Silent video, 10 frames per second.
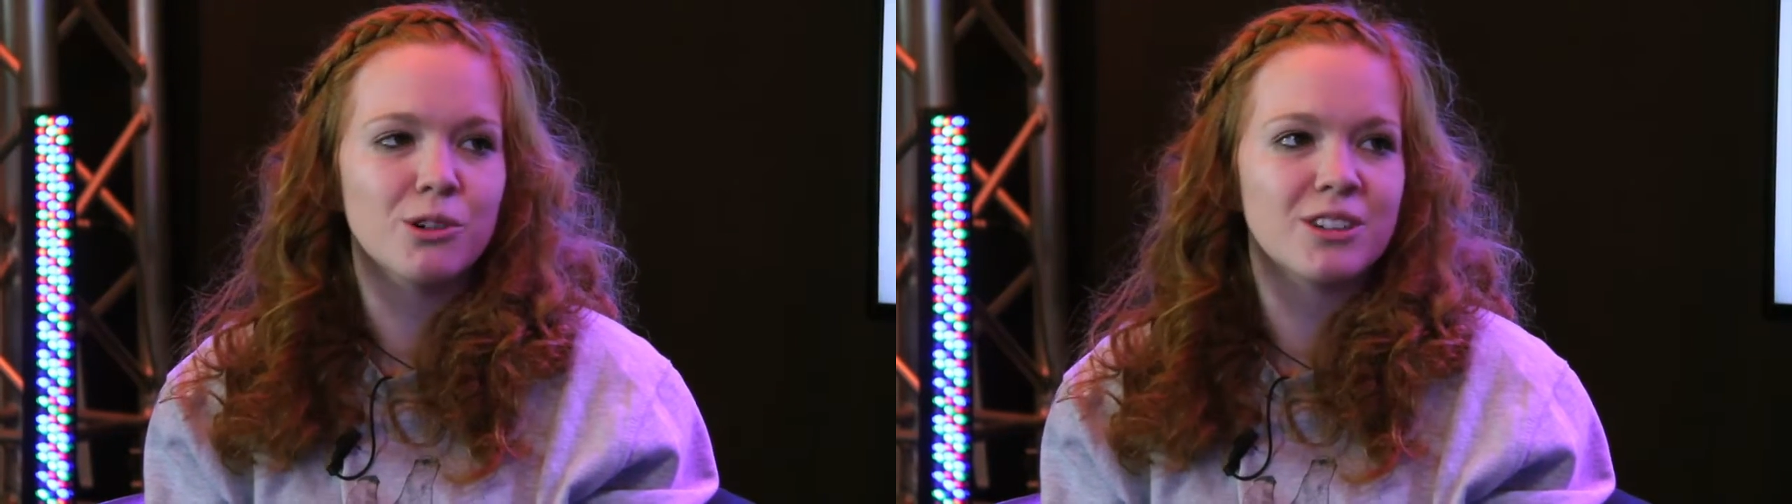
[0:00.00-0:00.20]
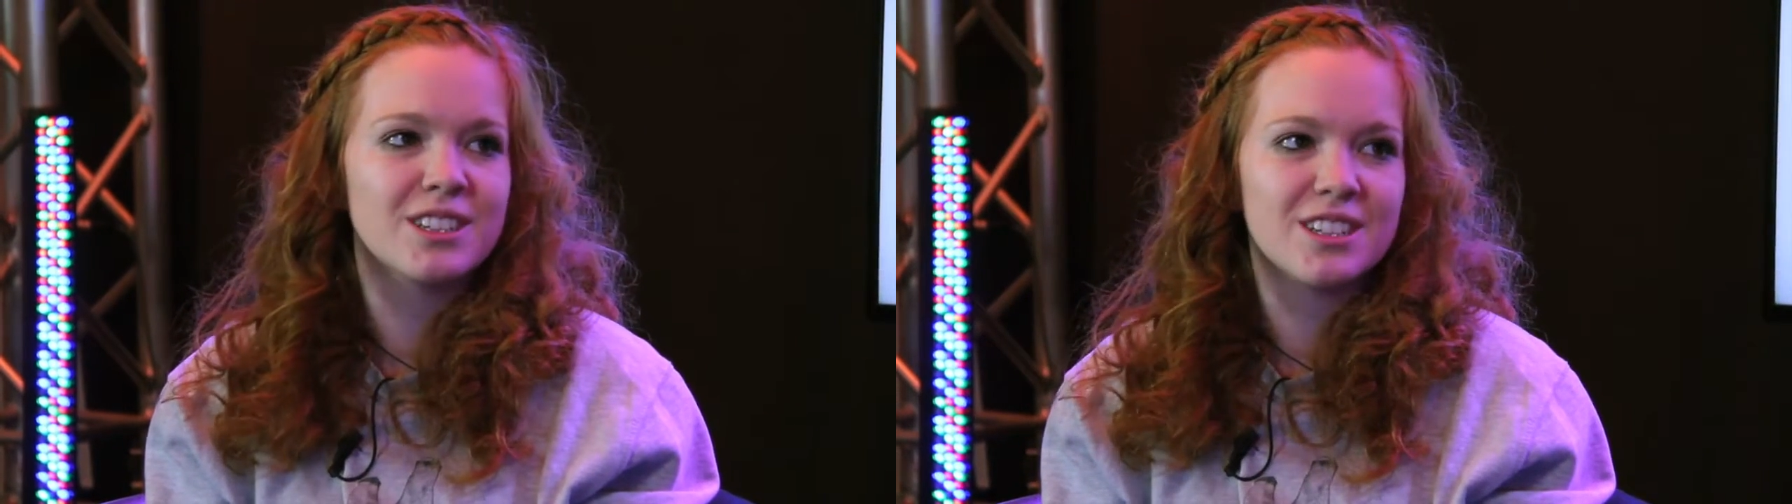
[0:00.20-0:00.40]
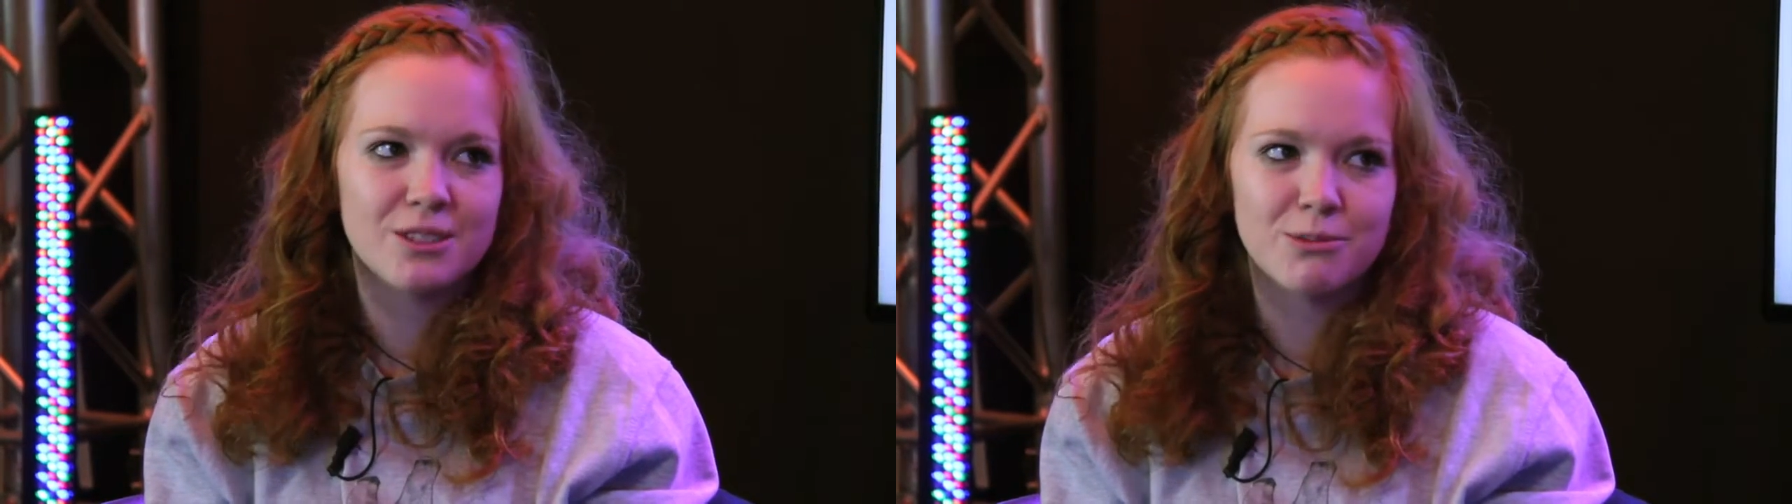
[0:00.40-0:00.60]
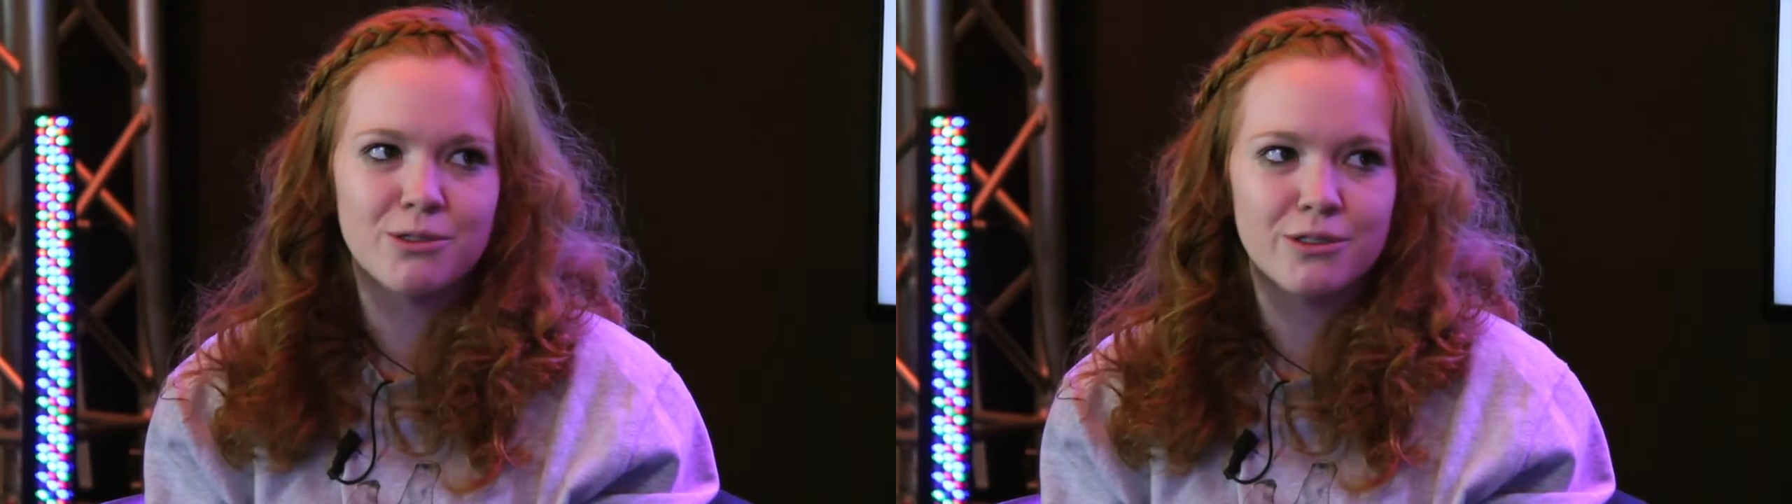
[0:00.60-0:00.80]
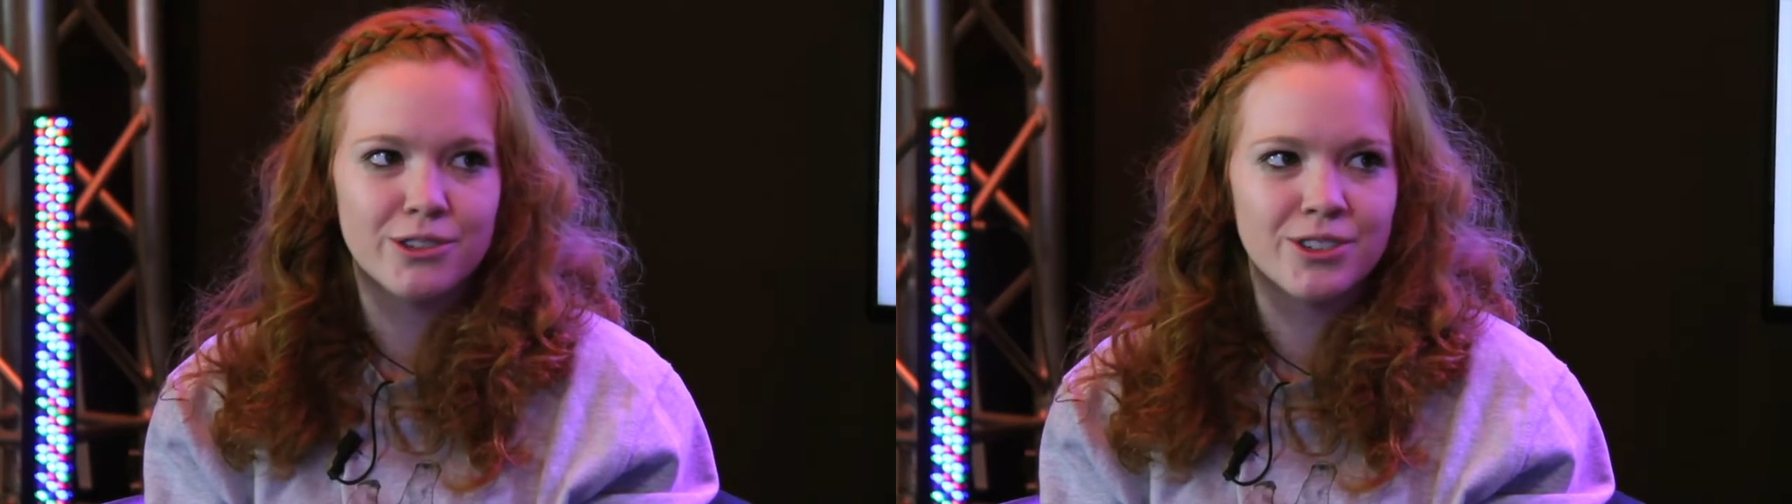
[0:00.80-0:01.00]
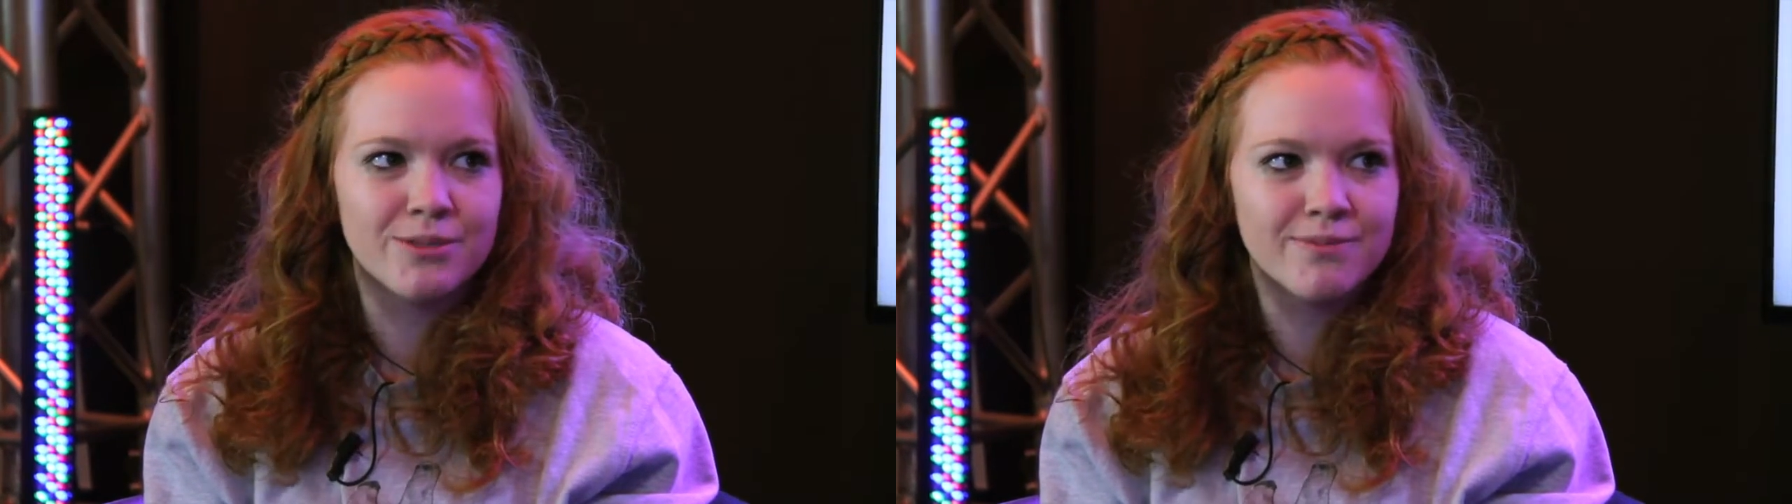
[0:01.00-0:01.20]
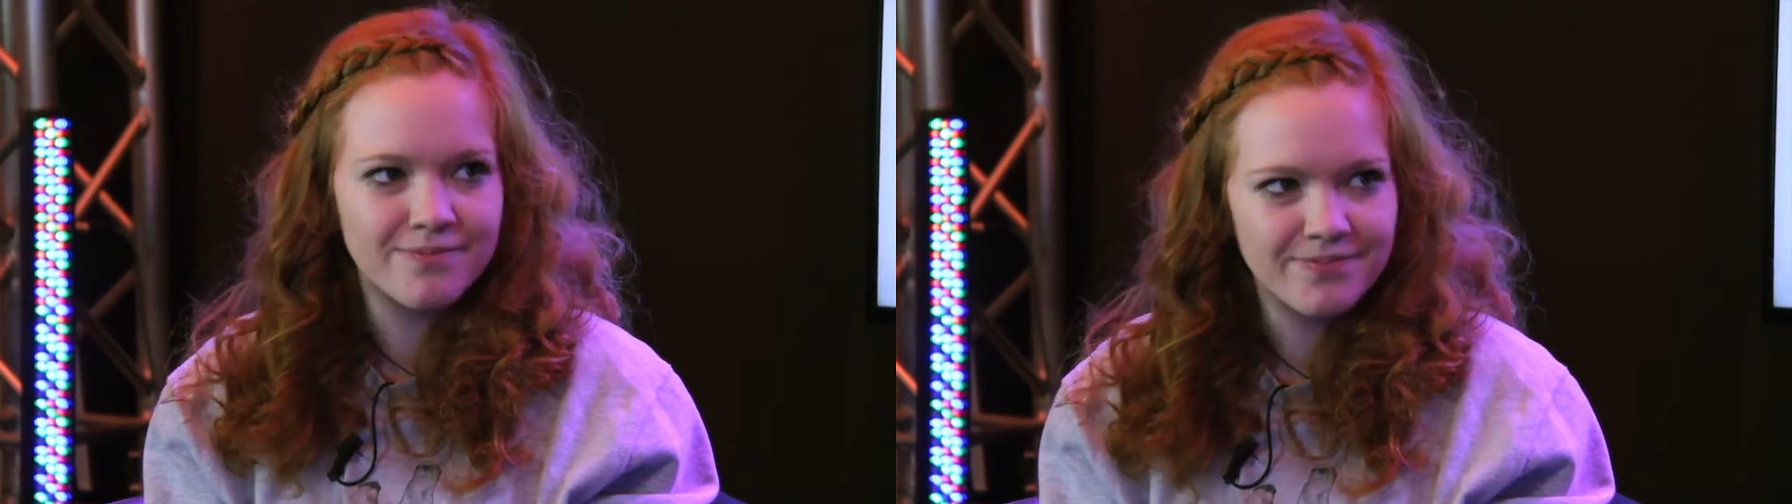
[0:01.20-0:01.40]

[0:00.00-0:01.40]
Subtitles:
more accessible for them.